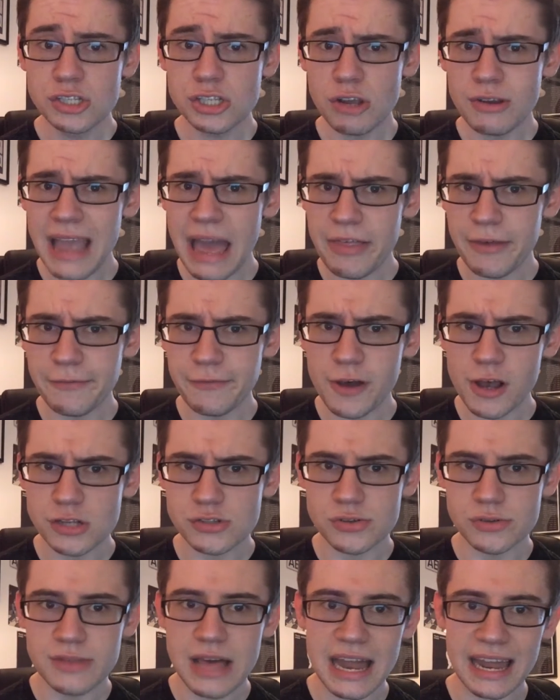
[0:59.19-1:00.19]
So yeah, the
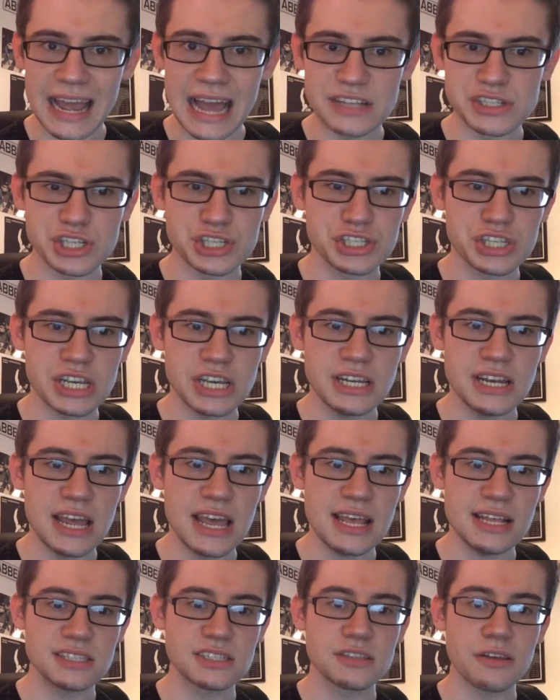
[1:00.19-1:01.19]
first one there, like as you see,
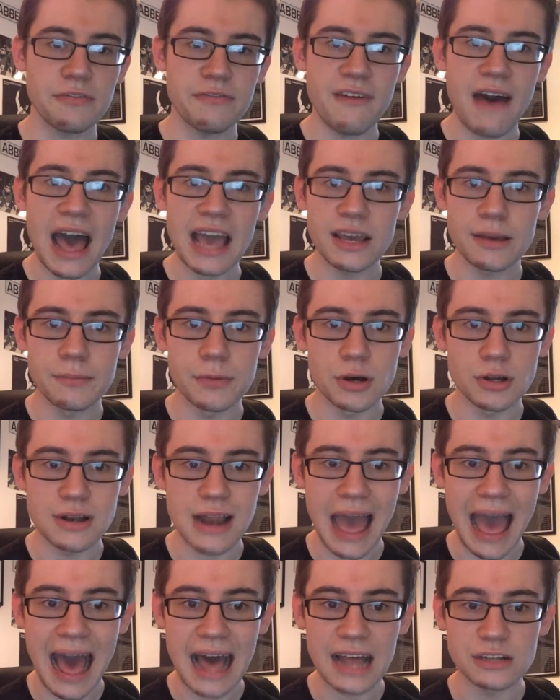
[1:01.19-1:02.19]
is The
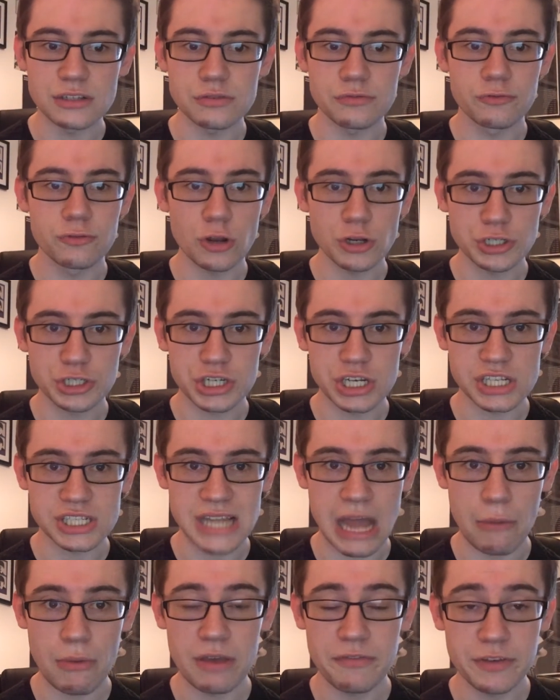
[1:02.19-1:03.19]
Fireman and
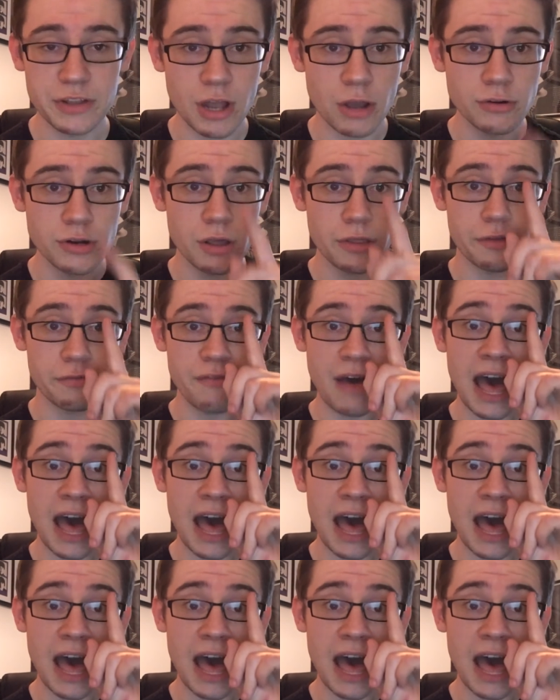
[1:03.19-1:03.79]
Rushes. Now, if you don't know, The